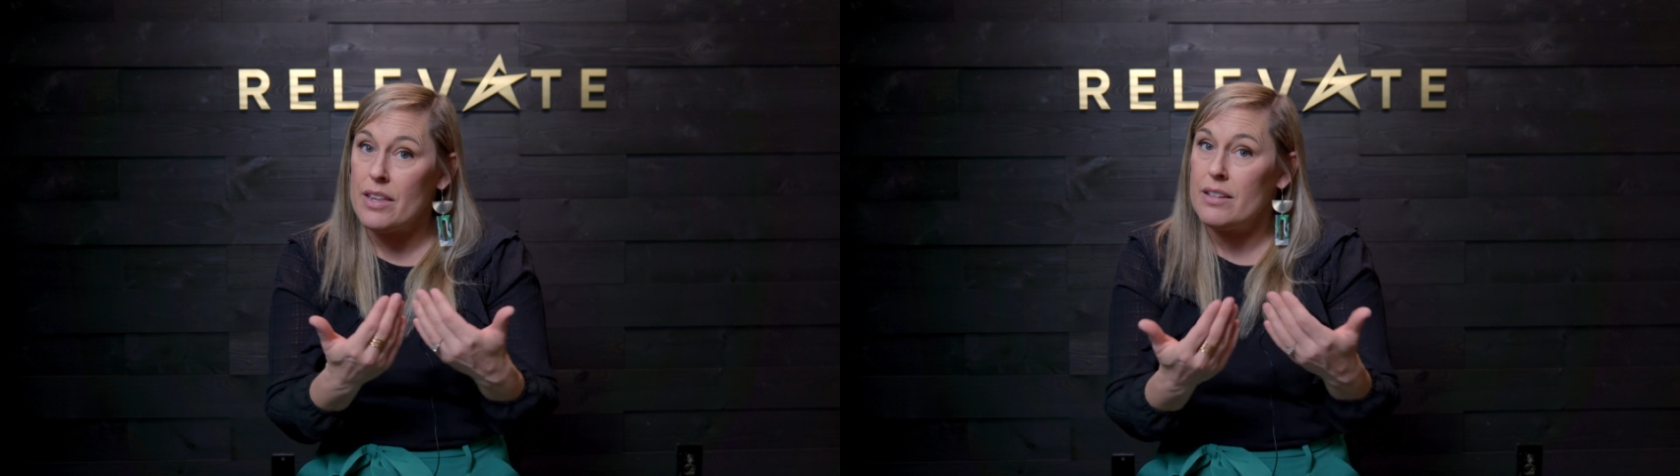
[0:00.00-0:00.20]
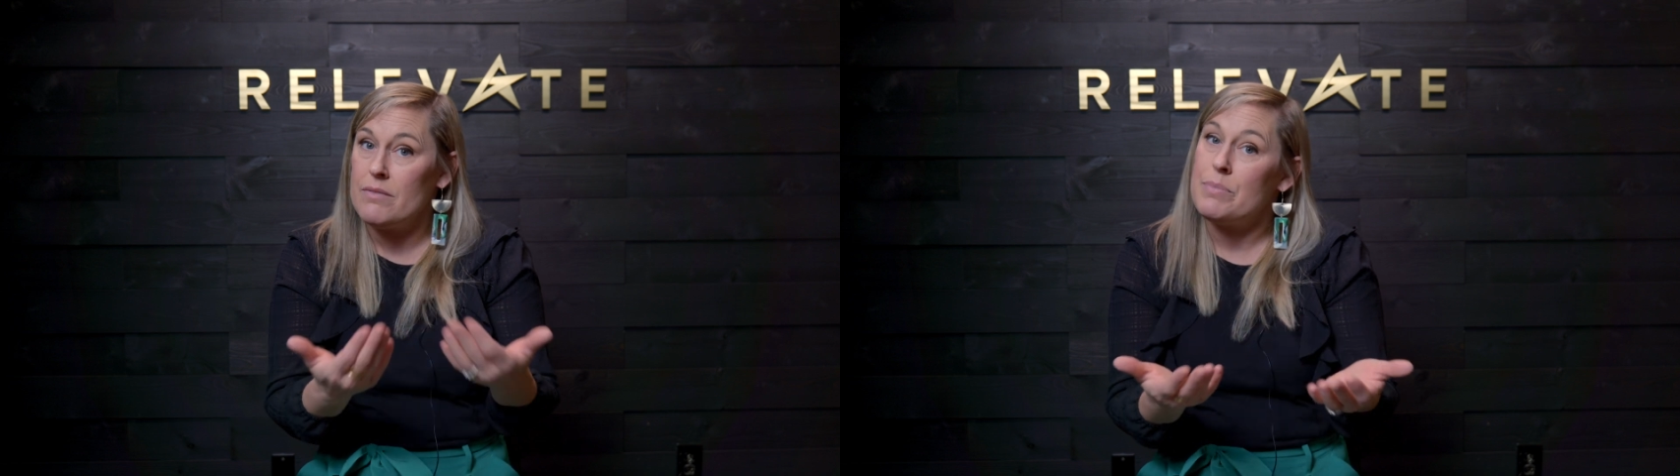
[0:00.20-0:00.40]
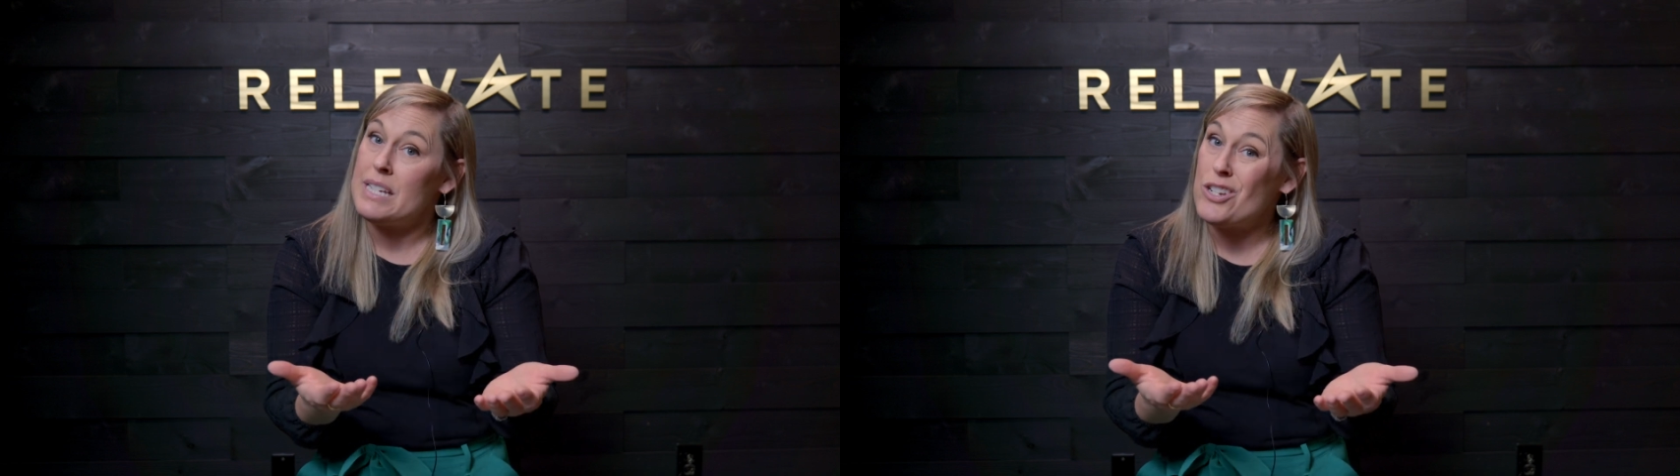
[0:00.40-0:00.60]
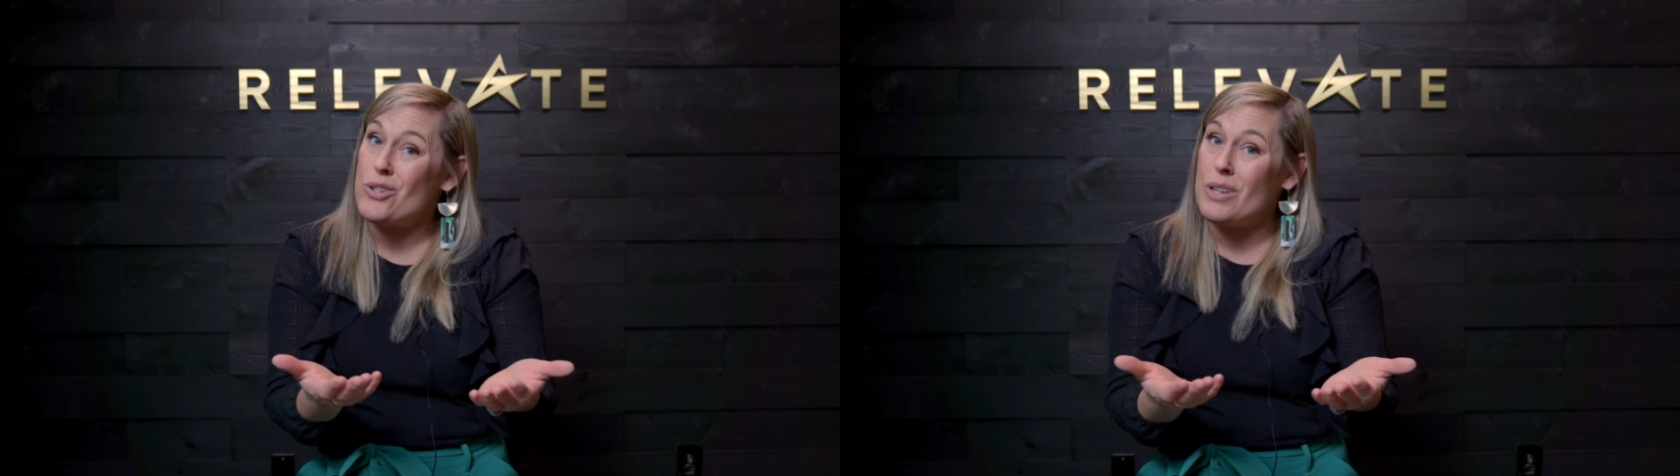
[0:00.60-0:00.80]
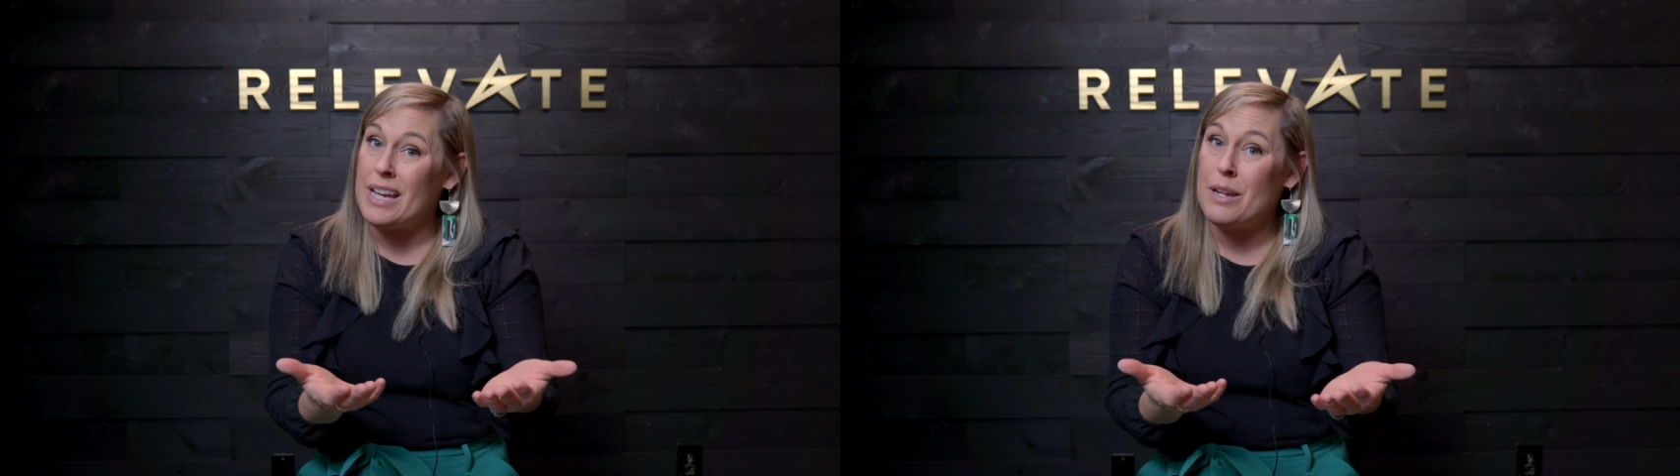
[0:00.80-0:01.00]
the
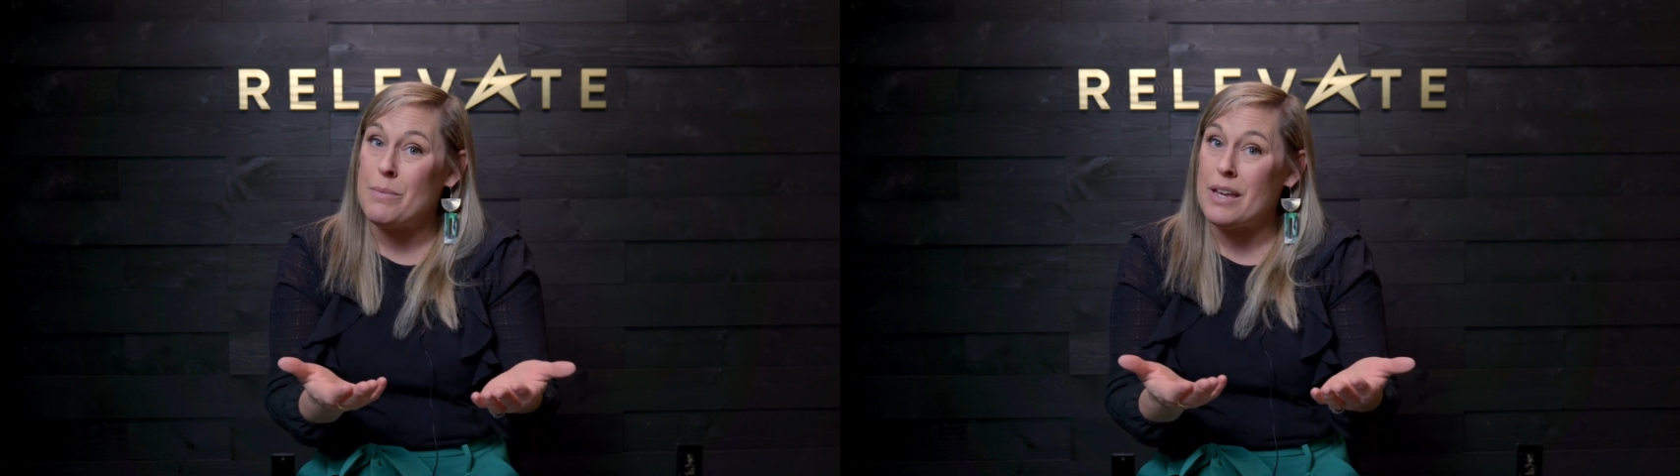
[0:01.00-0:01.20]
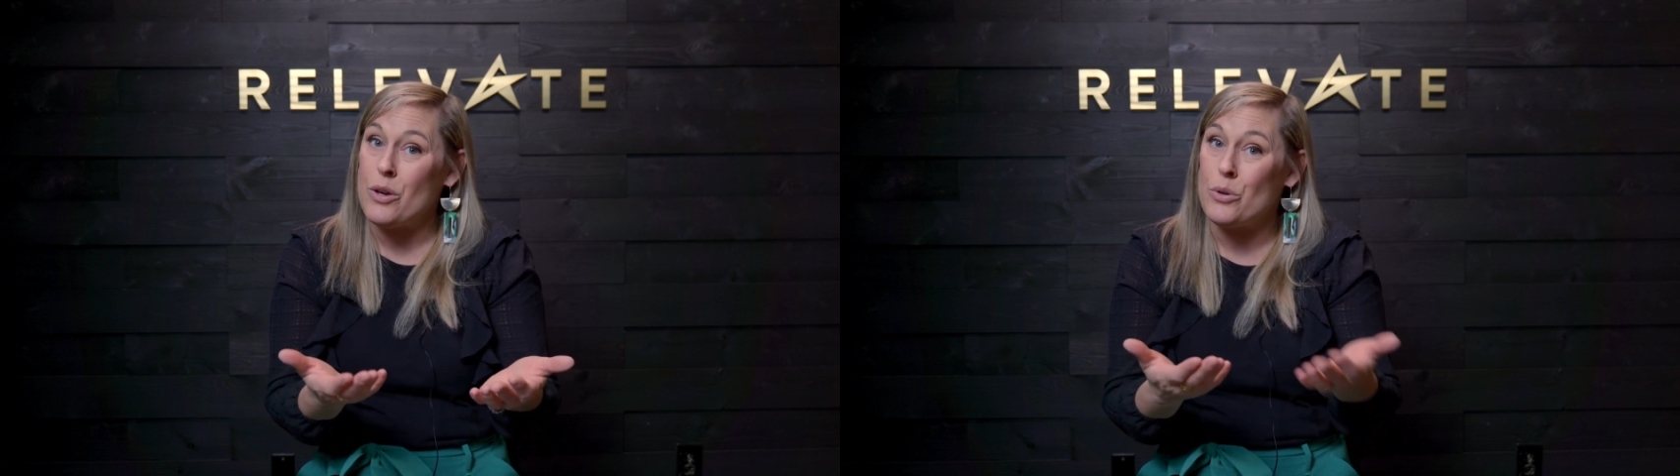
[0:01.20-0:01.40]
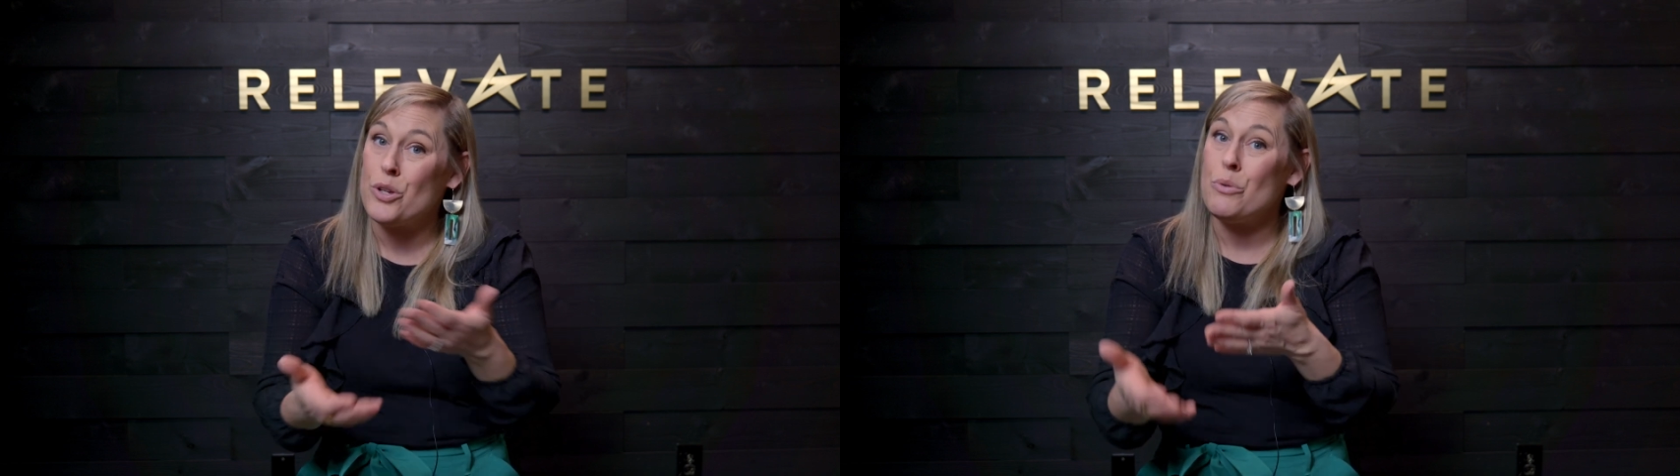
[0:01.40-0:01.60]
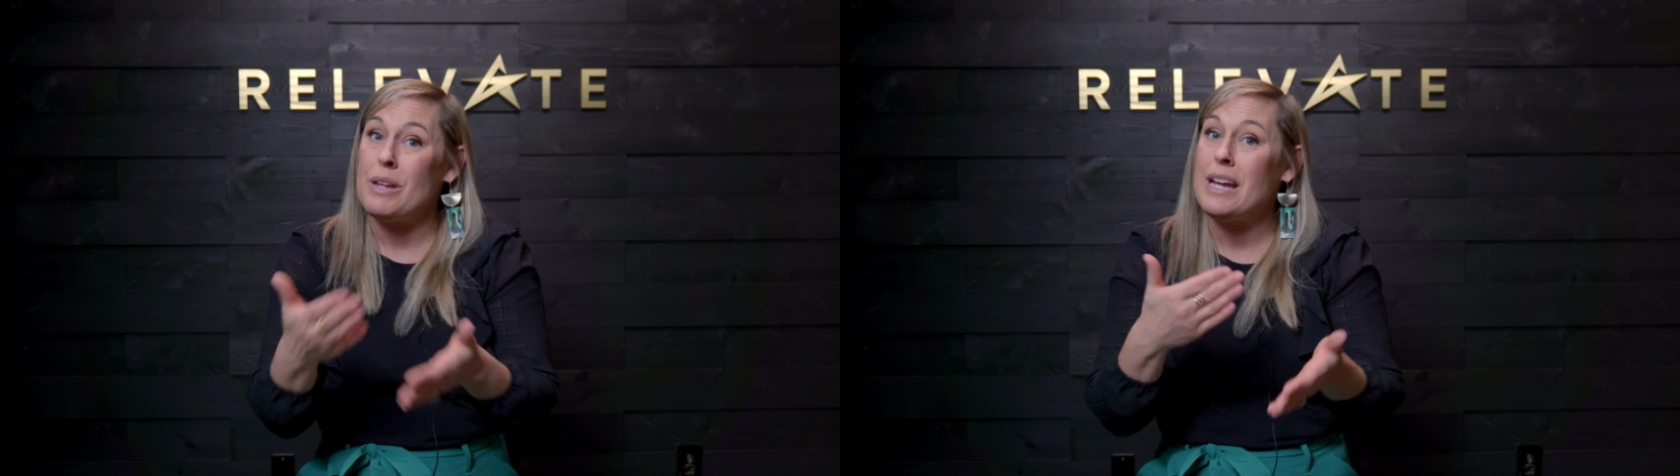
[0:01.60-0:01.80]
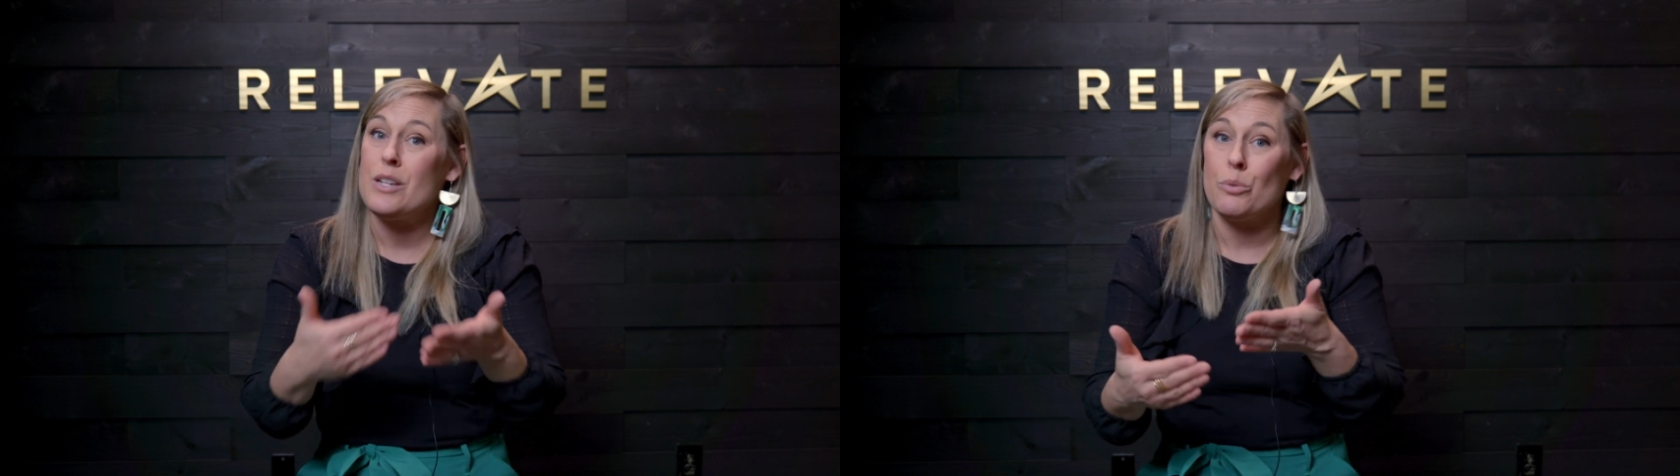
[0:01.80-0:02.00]
potential enemy who you need